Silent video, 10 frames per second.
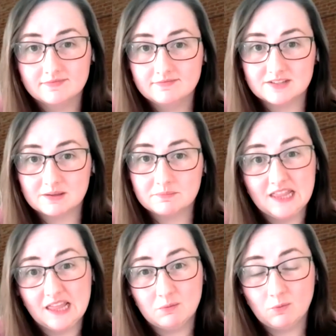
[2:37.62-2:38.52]

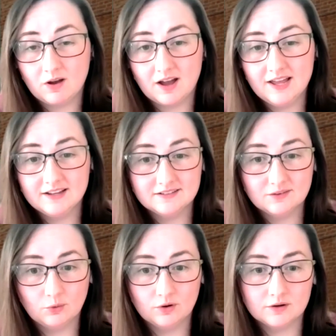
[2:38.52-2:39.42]
something they want,
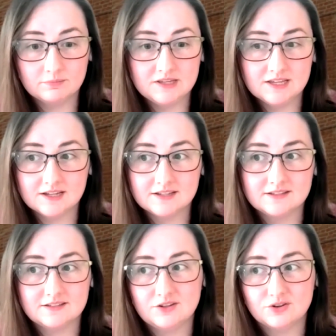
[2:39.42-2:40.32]
or
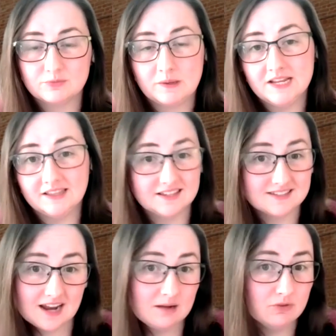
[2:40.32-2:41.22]
because you're spending
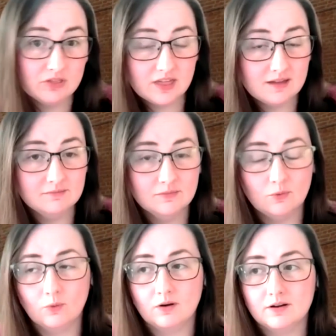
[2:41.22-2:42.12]
less time with them,
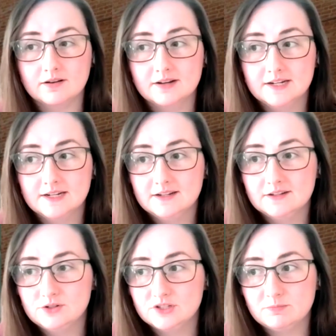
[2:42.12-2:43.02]
or
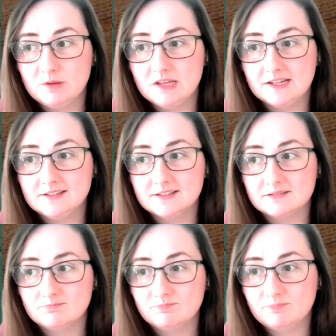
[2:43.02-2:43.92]
just
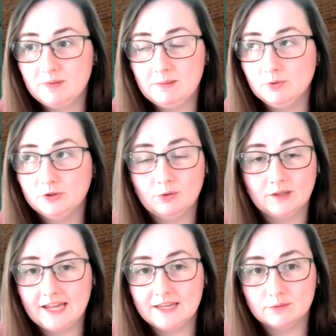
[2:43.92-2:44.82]
because people don't
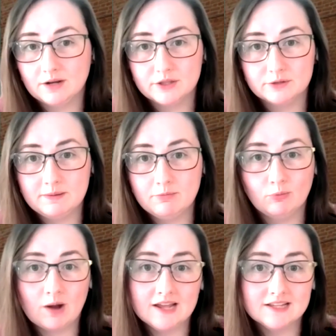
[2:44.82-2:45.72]
like it when other
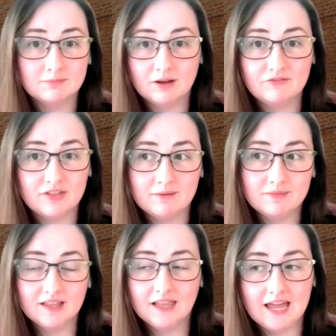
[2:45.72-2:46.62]
people rise above them.
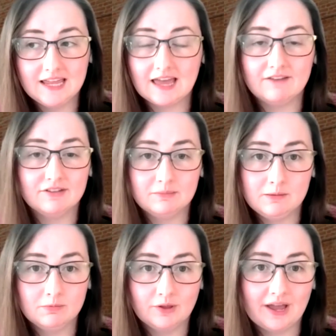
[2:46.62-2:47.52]
They like having
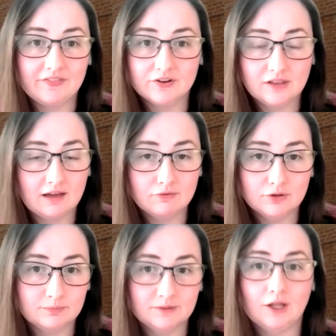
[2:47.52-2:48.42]
people at their
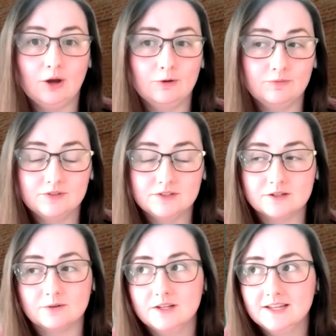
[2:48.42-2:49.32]
level or below.
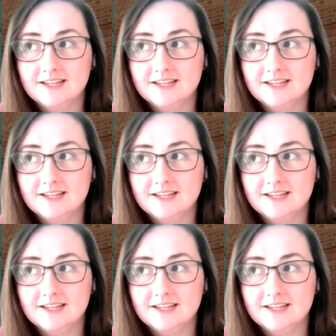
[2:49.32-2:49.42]
So